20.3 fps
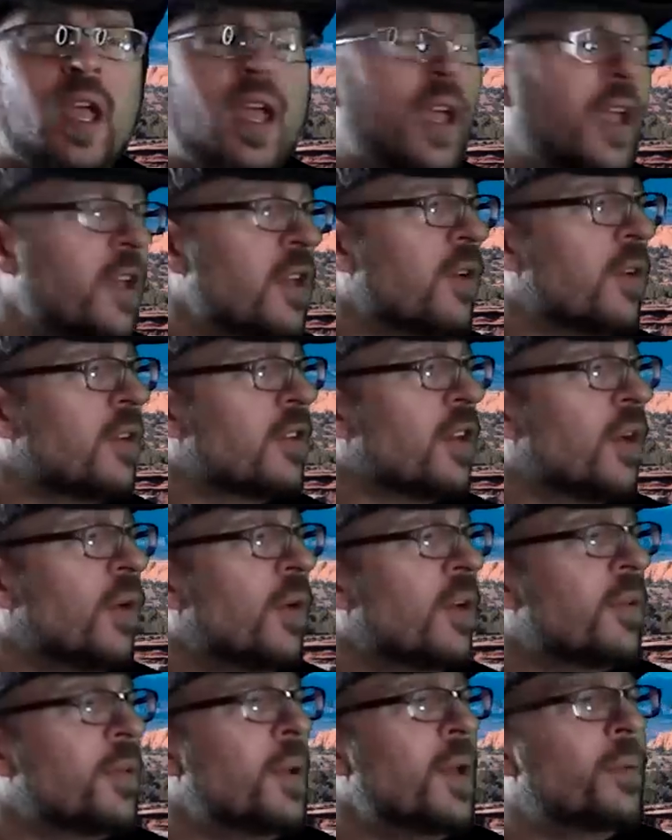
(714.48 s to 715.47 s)
You know, it's
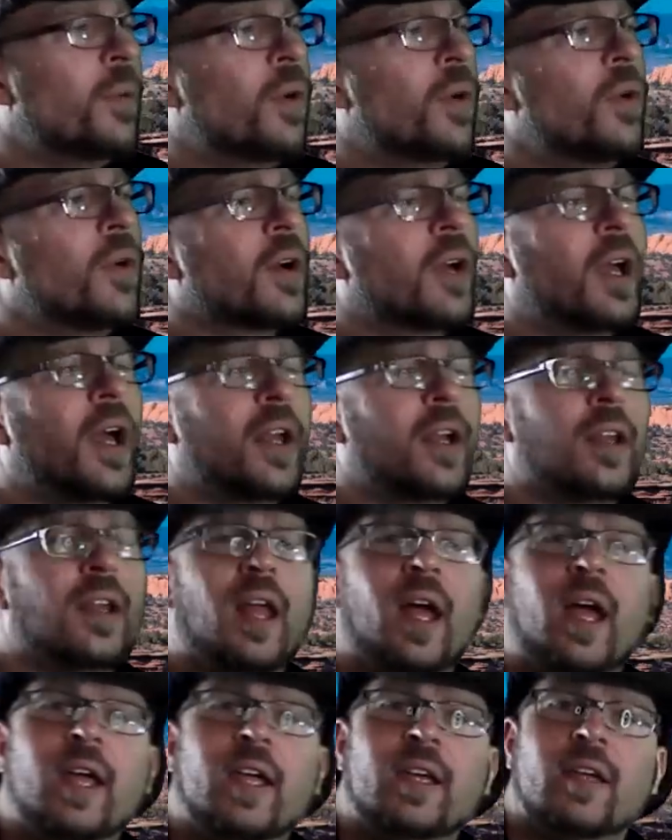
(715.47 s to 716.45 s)
always people who are kind of
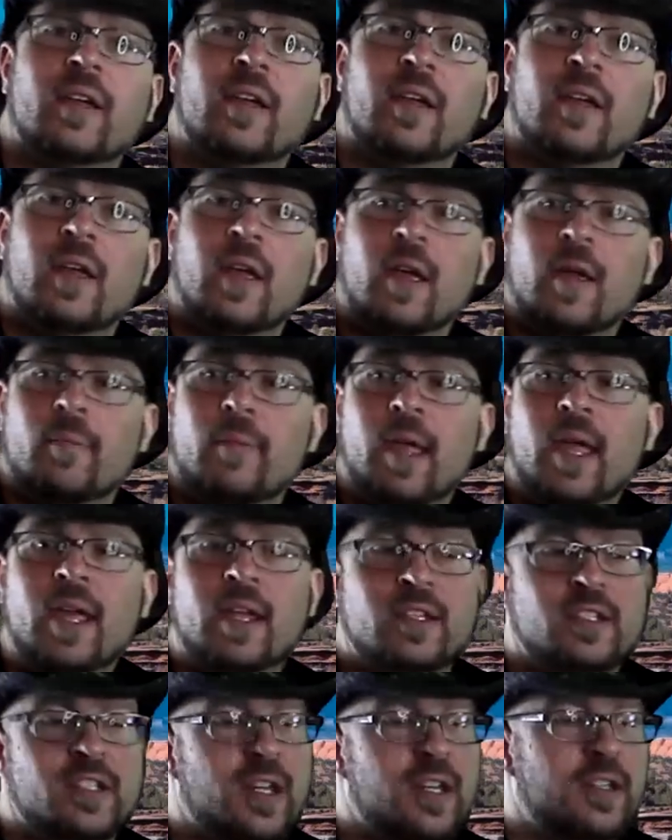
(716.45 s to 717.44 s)
like,
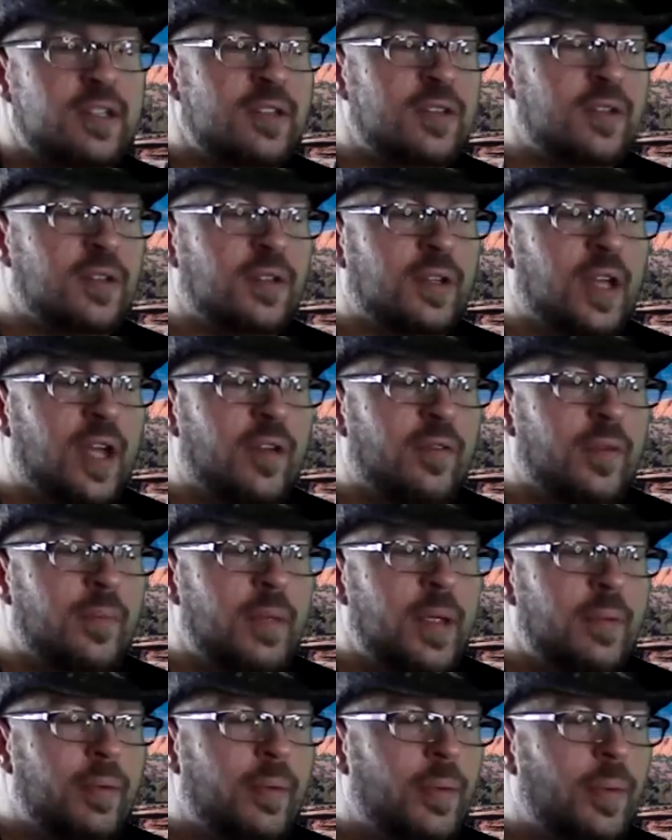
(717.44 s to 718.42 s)
man, Jason, you look out for
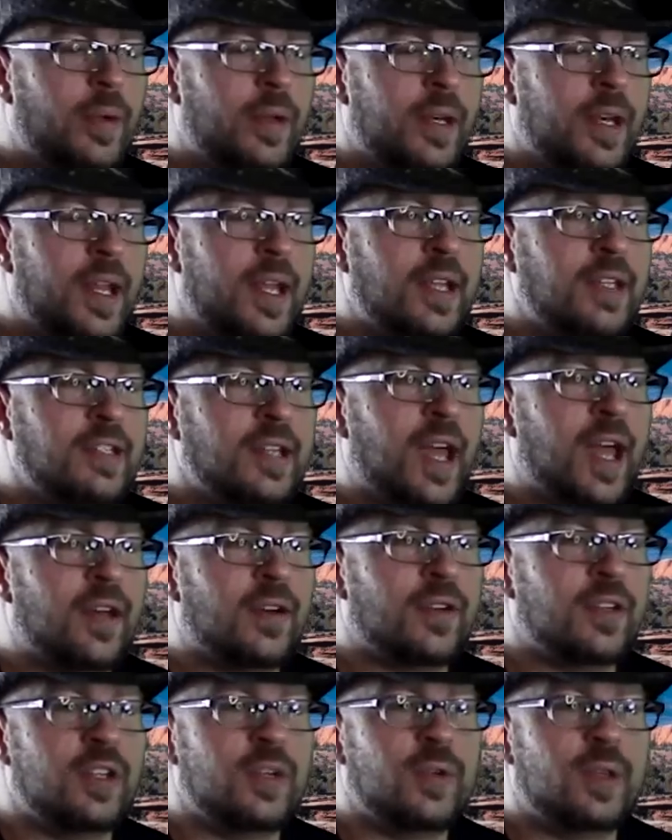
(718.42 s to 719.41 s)
people putting hits
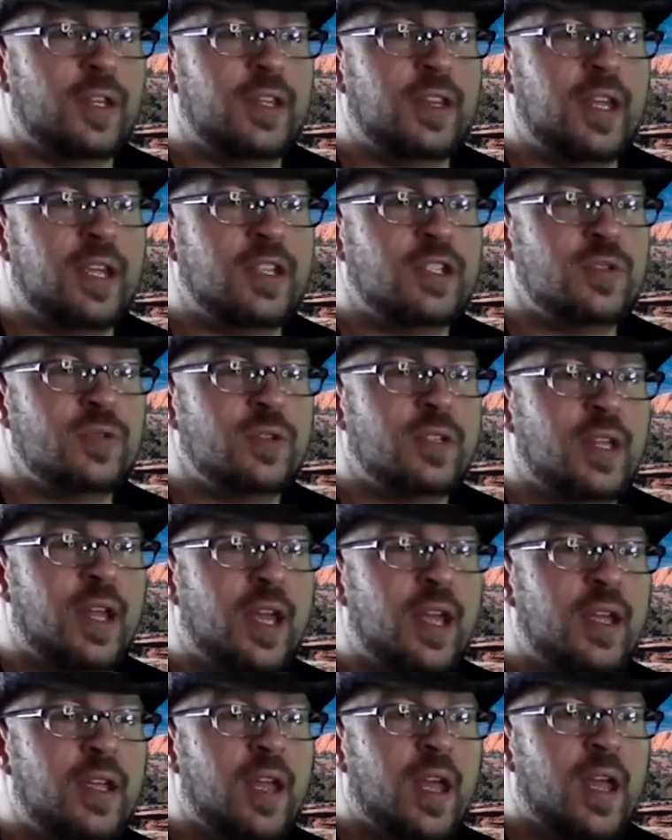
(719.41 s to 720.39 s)
out on you, the things you
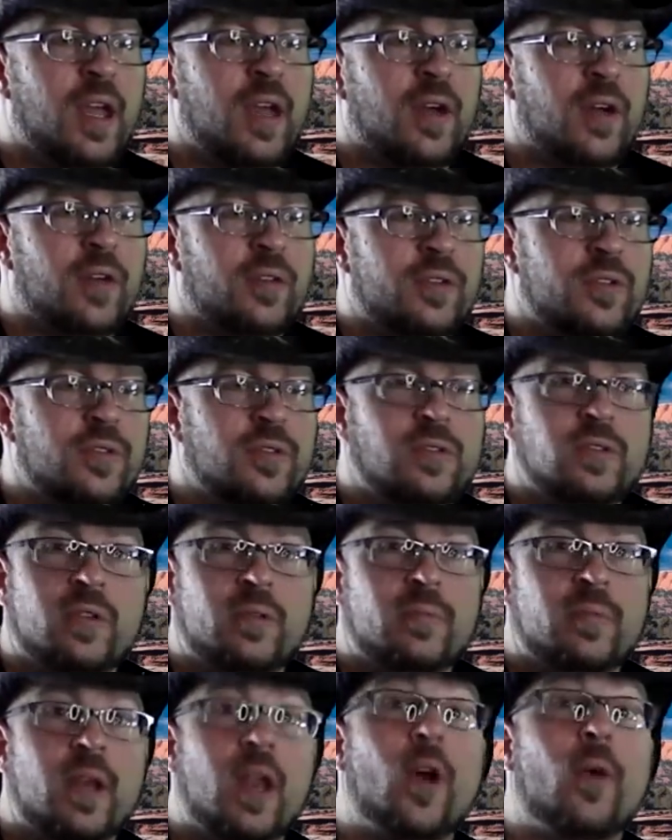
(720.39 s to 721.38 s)
say on
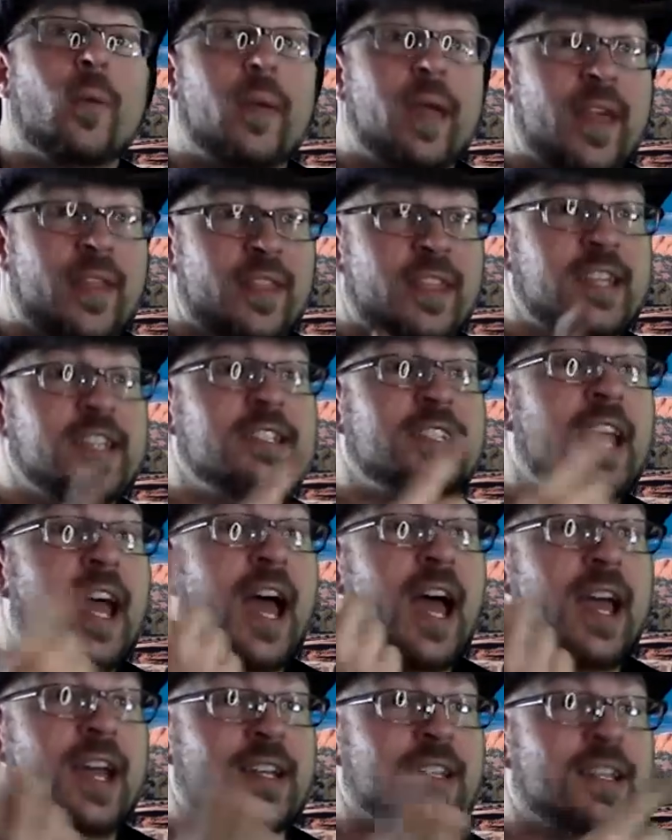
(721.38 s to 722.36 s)
YouTube. No, man, these
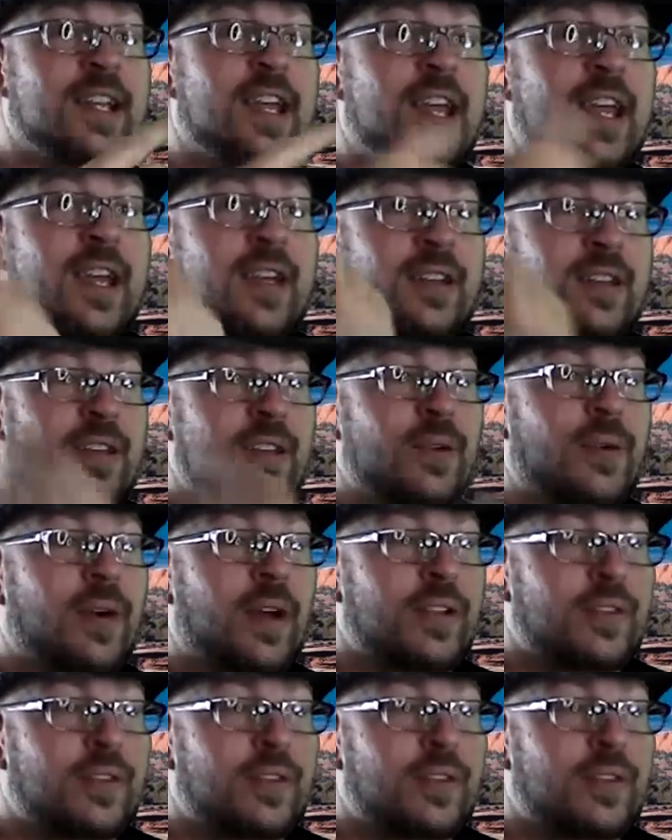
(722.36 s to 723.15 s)
guys need to watch